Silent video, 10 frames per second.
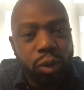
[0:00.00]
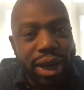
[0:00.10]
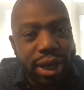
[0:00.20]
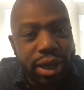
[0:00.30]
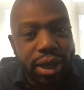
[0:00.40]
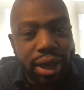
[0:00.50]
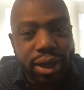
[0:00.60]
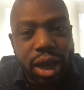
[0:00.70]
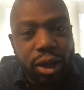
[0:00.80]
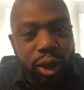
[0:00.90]
R3EDI and
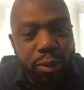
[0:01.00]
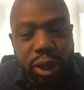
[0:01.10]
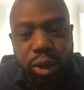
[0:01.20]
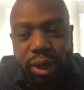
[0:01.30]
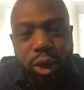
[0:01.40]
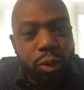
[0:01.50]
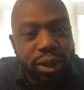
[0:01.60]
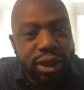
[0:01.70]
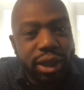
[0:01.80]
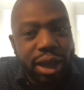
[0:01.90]
Dr. Spiegelman, who
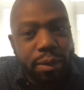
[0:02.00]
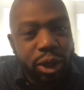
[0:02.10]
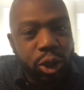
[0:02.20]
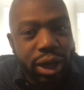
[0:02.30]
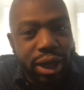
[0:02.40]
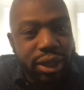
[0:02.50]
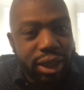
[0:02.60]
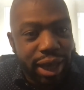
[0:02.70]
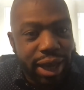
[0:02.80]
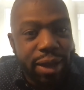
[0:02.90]
is still able to join us
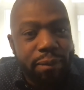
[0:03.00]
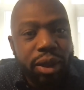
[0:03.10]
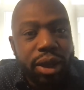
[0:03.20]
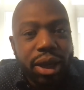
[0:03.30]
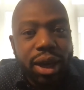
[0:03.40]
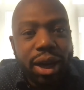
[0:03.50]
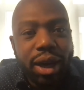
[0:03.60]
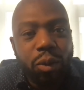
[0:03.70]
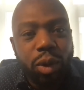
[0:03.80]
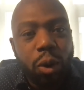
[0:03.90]
today.
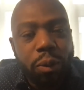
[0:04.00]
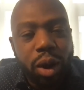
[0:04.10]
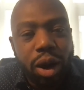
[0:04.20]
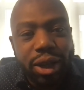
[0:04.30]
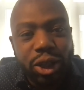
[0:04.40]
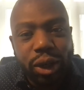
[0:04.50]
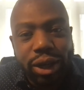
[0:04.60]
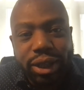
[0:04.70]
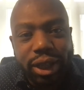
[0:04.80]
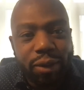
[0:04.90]
Uh, we hope you all can join
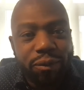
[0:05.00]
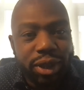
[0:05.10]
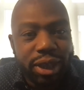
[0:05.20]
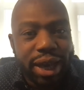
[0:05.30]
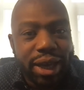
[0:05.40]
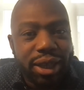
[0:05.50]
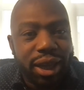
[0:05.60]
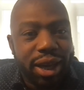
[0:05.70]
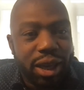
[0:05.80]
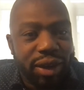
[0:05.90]
us again for the next
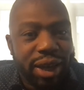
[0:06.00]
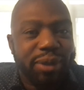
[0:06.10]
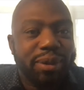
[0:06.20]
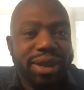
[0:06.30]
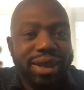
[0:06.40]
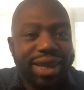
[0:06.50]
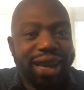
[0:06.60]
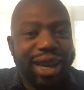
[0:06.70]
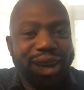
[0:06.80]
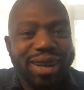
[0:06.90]
uh, event. Take
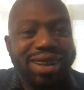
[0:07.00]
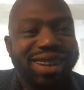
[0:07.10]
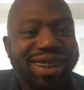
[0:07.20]
care.